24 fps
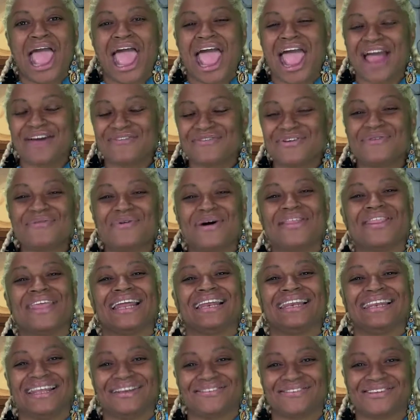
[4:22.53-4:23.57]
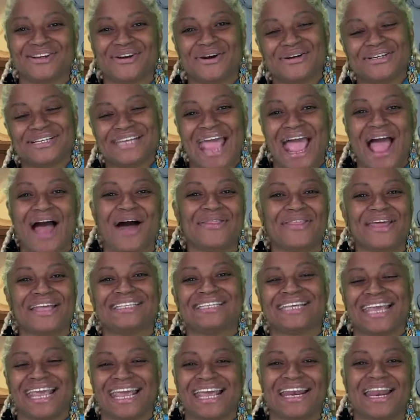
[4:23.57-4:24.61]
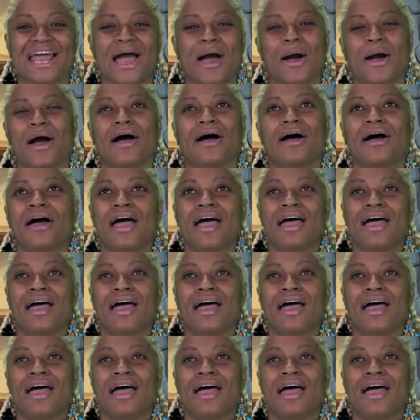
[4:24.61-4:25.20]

everyone that lives in her town that's in a